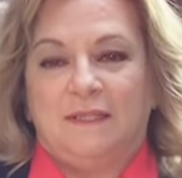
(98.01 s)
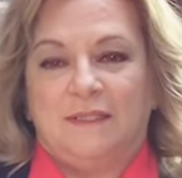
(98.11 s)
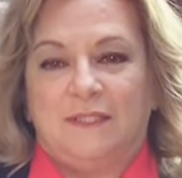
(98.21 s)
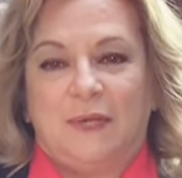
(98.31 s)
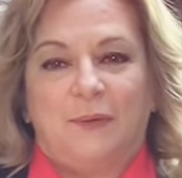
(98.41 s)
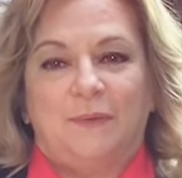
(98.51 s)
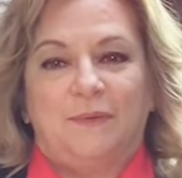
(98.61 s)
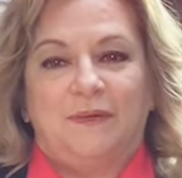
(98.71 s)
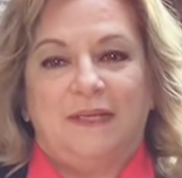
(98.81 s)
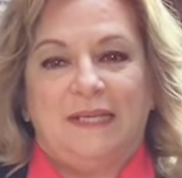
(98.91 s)
So
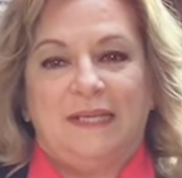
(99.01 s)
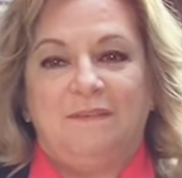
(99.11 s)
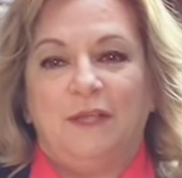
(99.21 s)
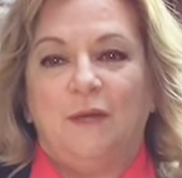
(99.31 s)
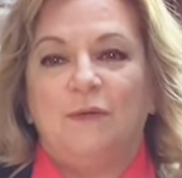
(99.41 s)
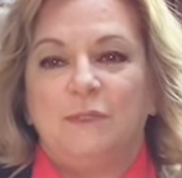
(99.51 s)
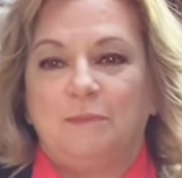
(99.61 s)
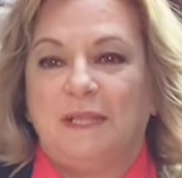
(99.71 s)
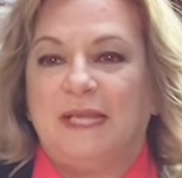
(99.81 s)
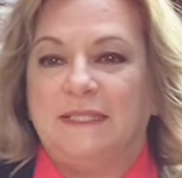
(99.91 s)
in those
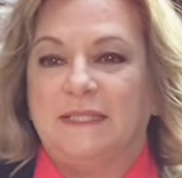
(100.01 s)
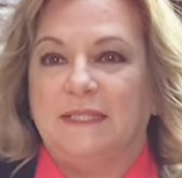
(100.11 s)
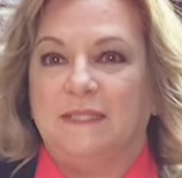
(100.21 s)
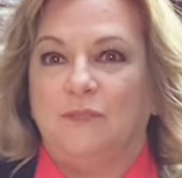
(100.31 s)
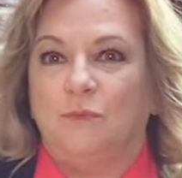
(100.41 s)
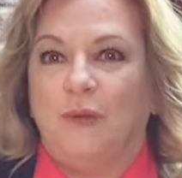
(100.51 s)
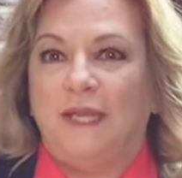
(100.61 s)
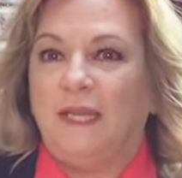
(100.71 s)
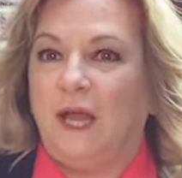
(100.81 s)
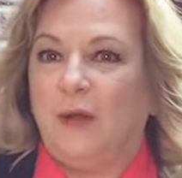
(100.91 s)
places, we
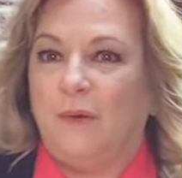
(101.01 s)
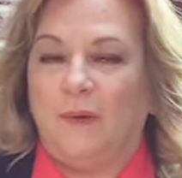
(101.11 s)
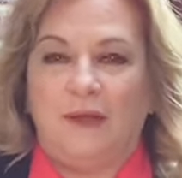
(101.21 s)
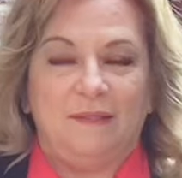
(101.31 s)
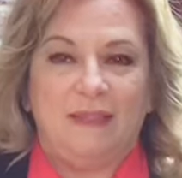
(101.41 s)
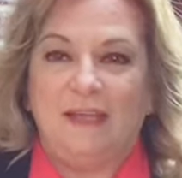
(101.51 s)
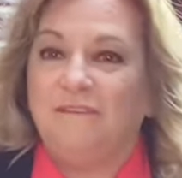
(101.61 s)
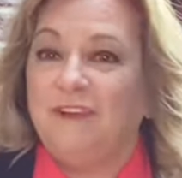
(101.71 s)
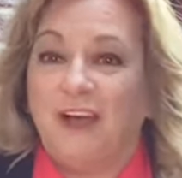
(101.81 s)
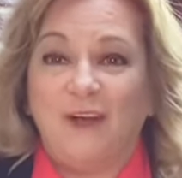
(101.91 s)
know they
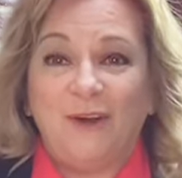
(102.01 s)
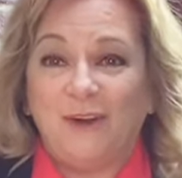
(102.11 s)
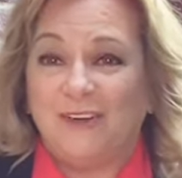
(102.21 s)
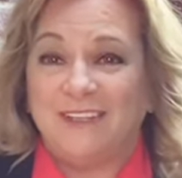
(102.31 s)
have not heard